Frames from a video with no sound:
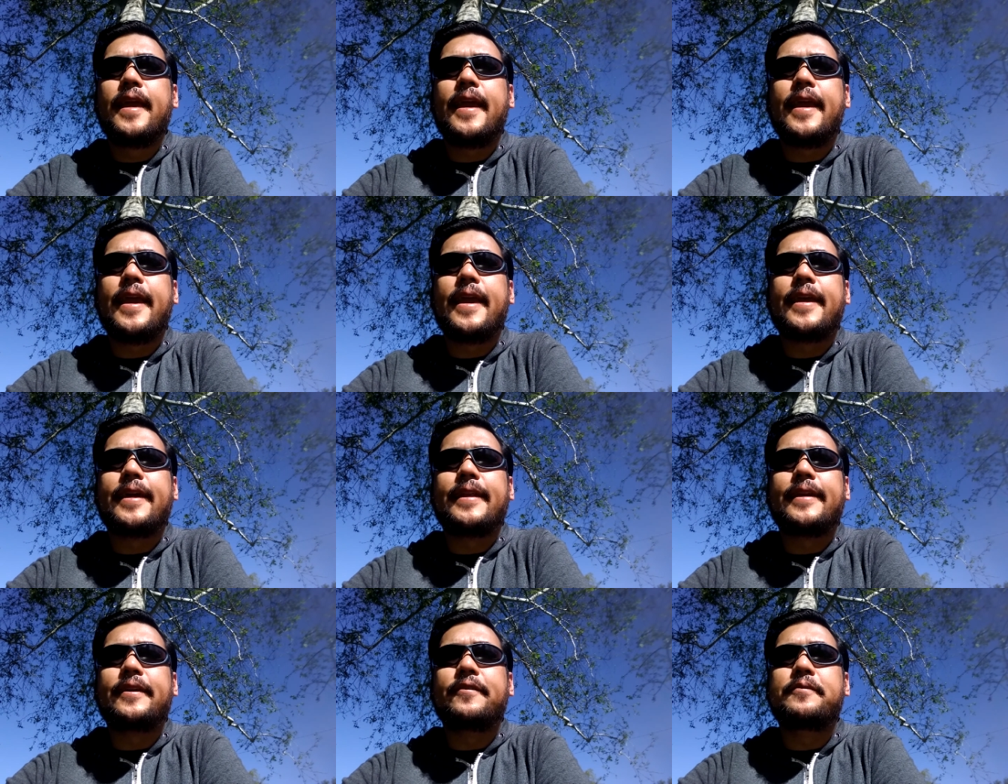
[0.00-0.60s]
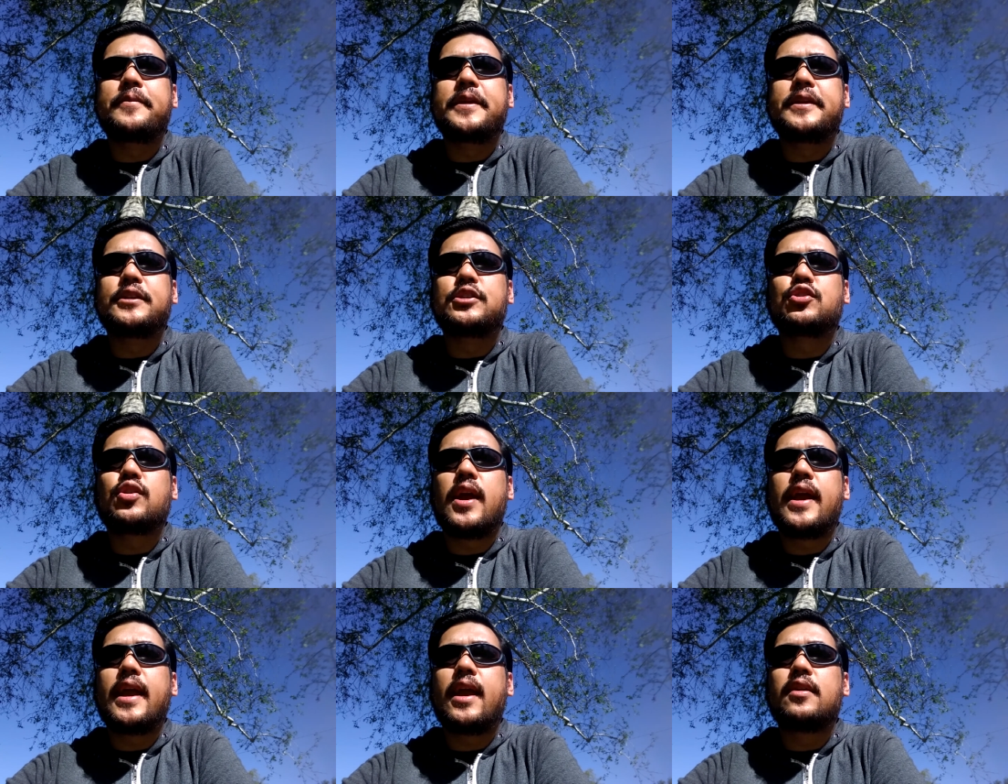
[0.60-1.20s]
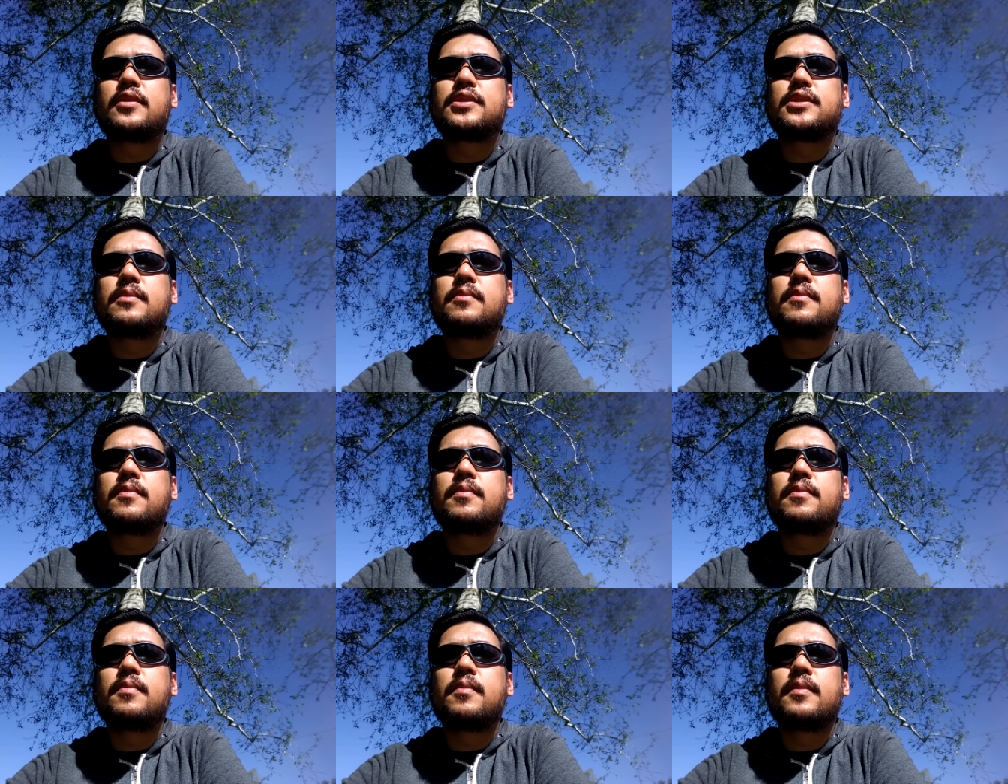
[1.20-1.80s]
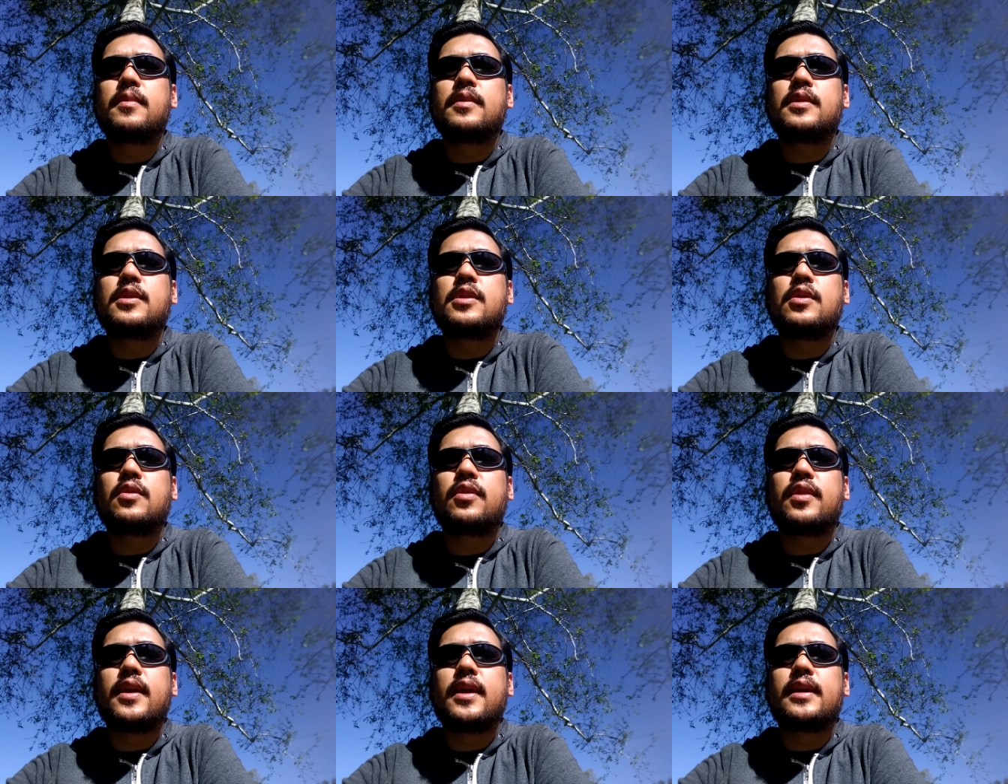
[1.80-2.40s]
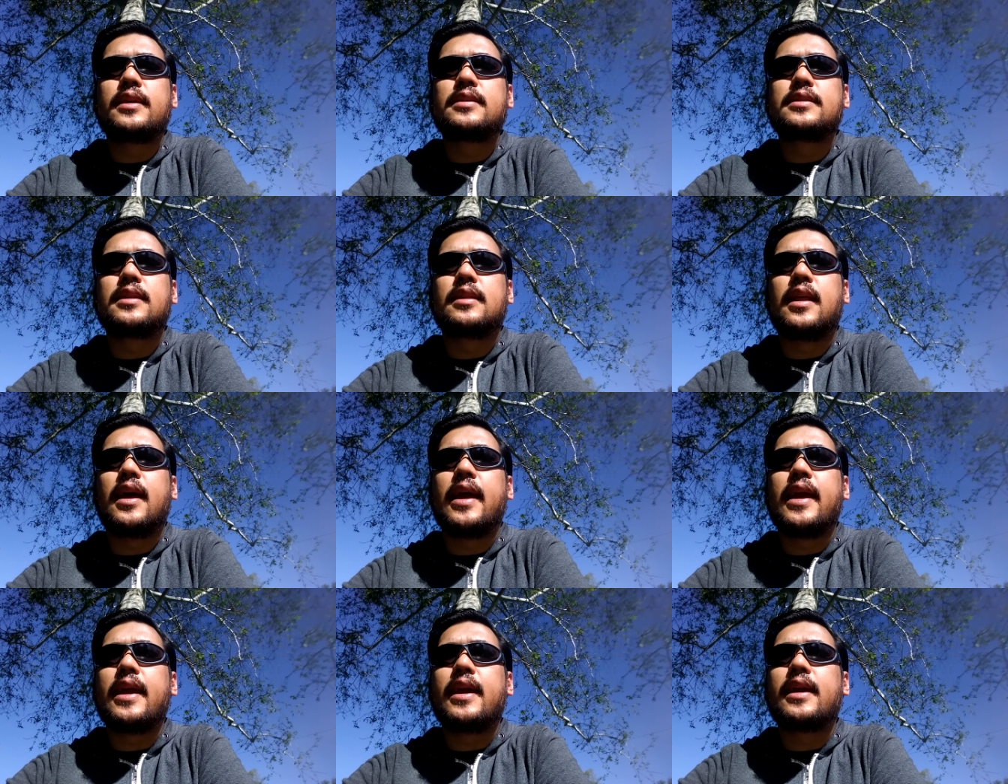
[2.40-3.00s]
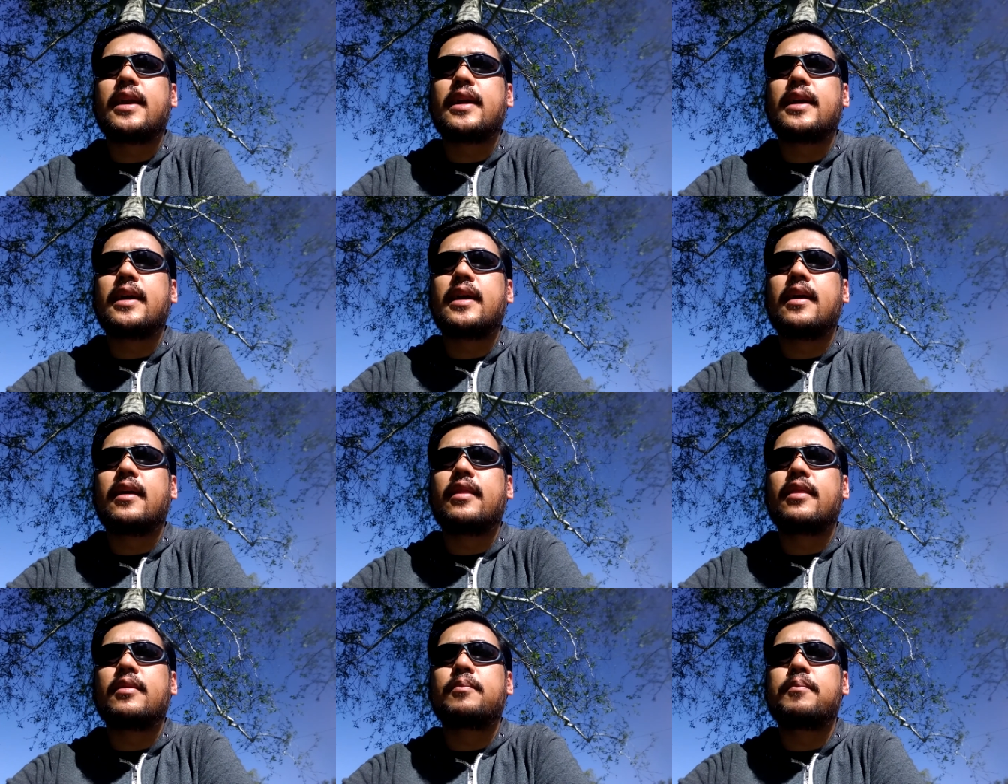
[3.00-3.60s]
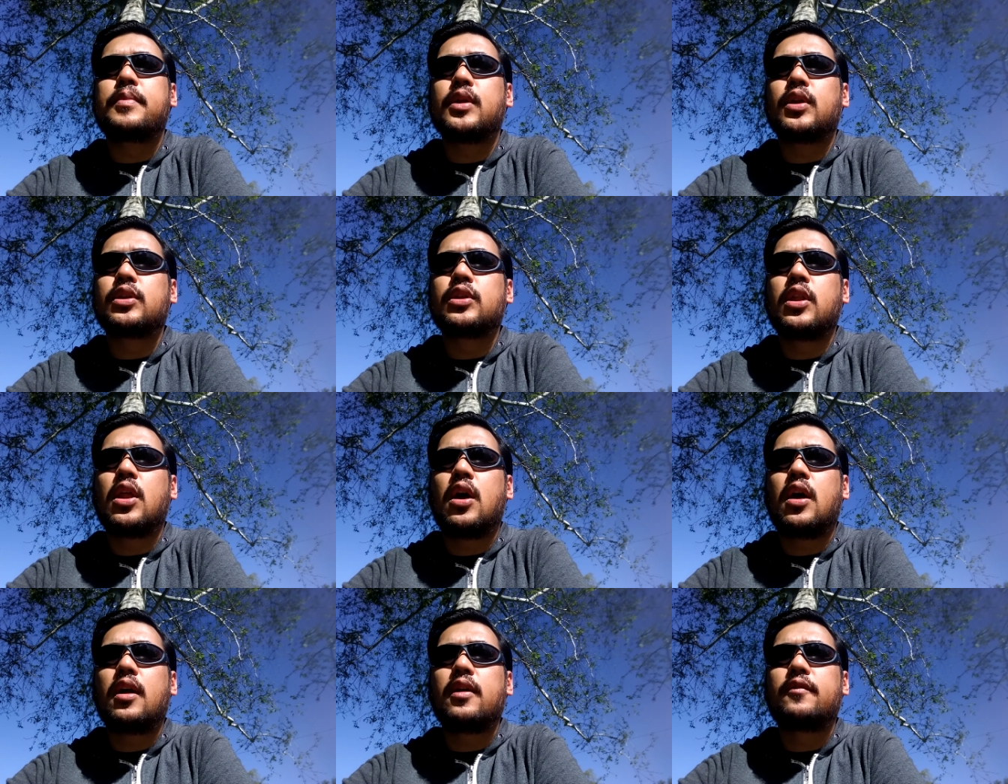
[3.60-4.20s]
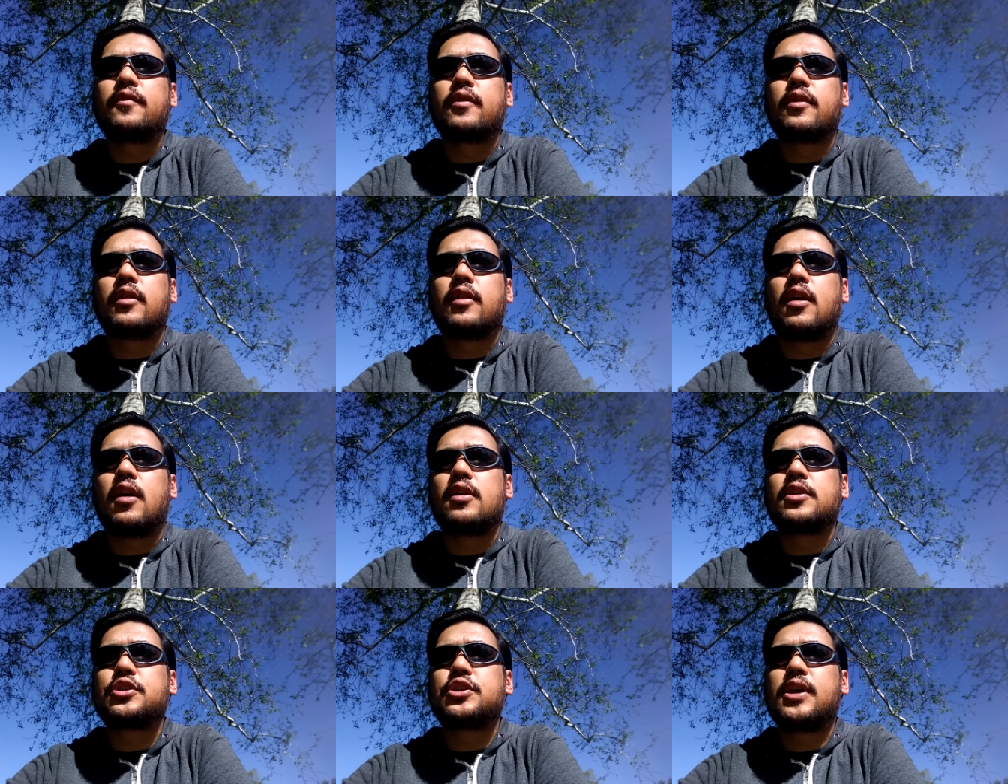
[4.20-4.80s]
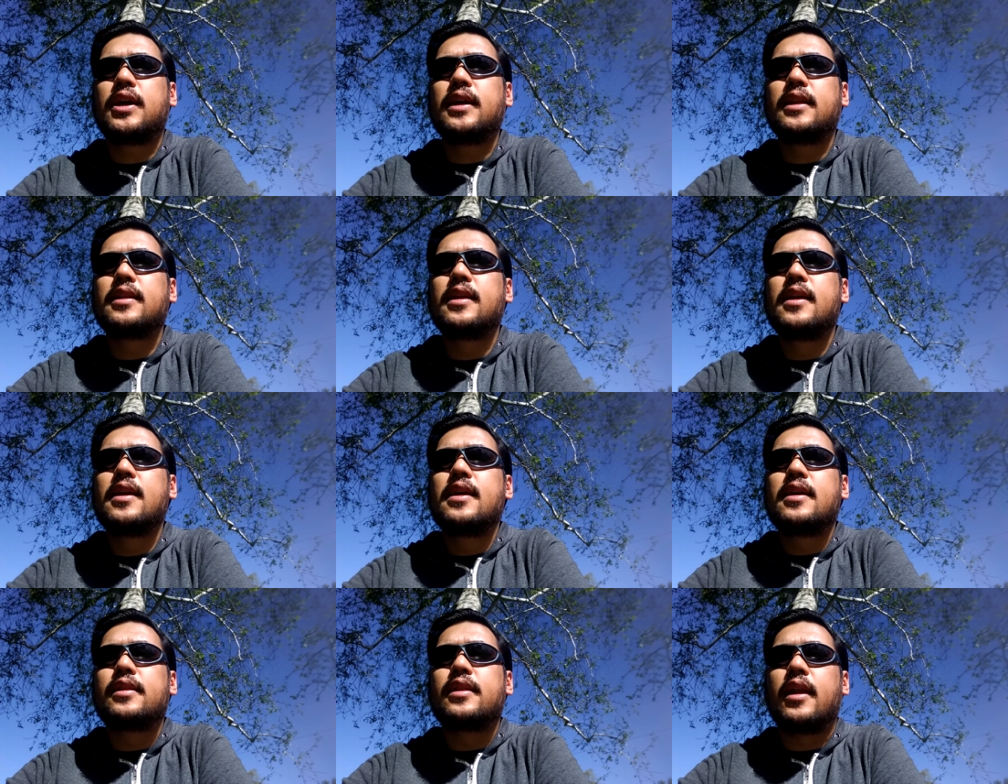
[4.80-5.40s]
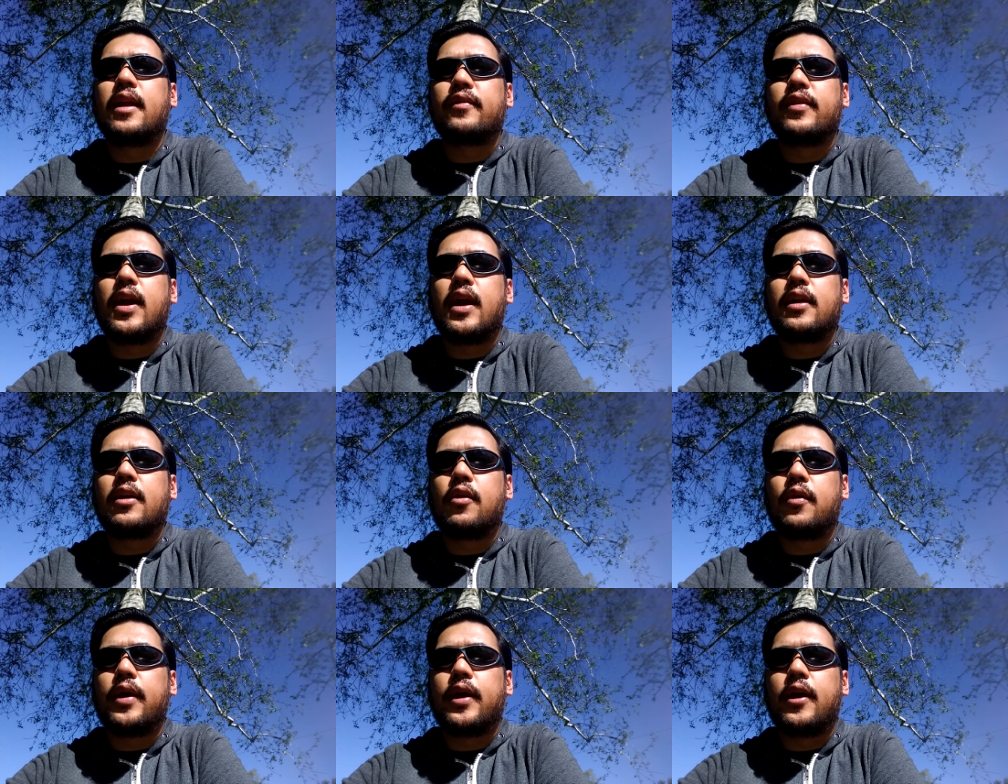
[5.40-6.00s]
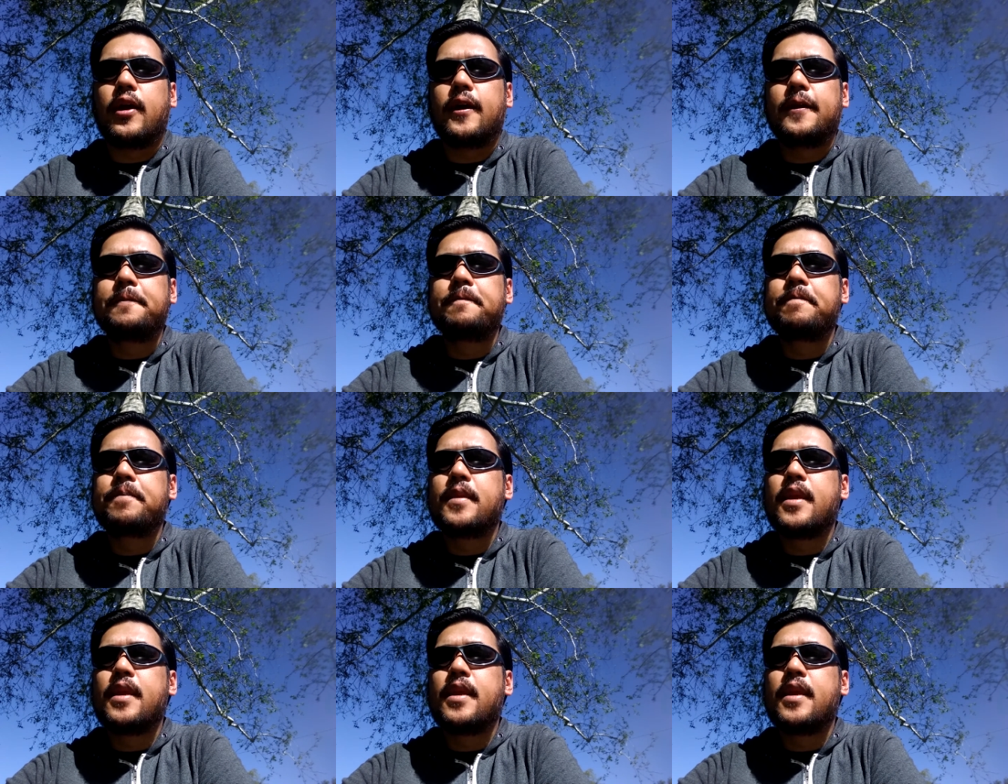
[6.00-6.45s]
and I've been trying out some new things like the build log for the long shot that I've got going on.